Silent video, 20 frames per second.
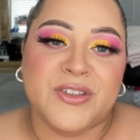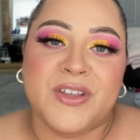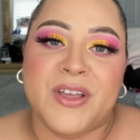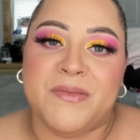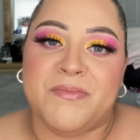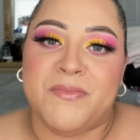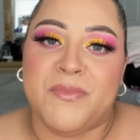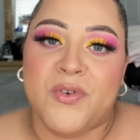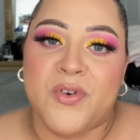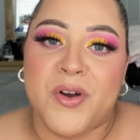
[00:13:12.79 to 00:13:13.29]

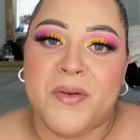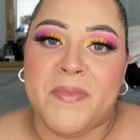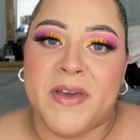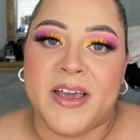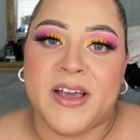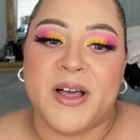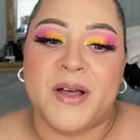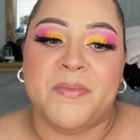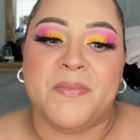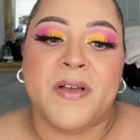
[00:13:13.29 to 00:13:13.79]
and more
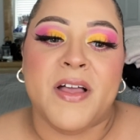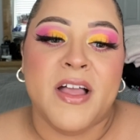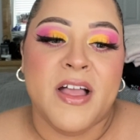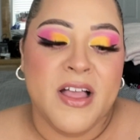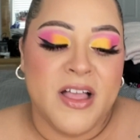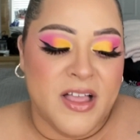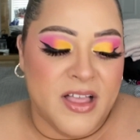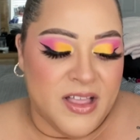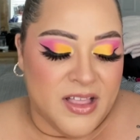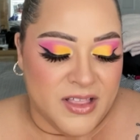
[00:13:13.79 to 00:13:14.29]
makeup
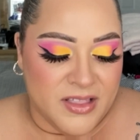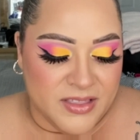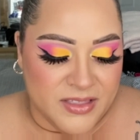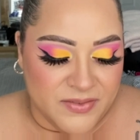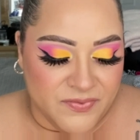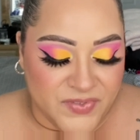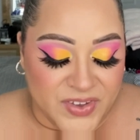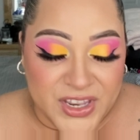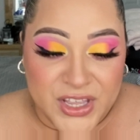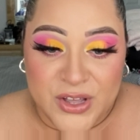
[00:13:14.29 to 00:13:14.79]

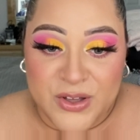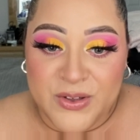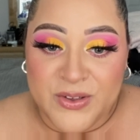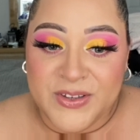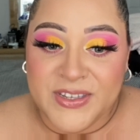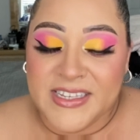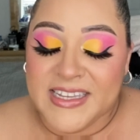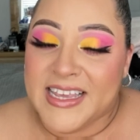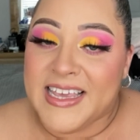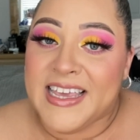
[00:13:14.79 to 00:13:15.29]

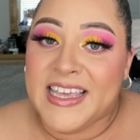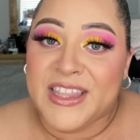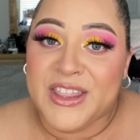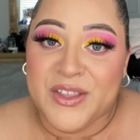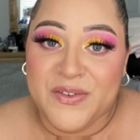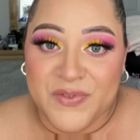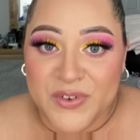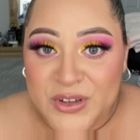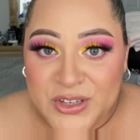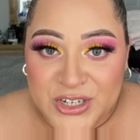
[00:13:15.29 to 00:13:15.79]
videos in the
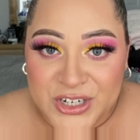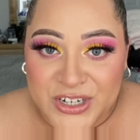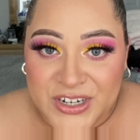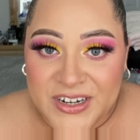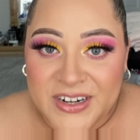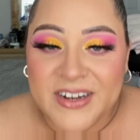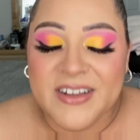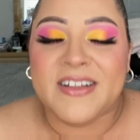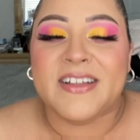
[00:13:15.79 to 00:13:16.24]
future.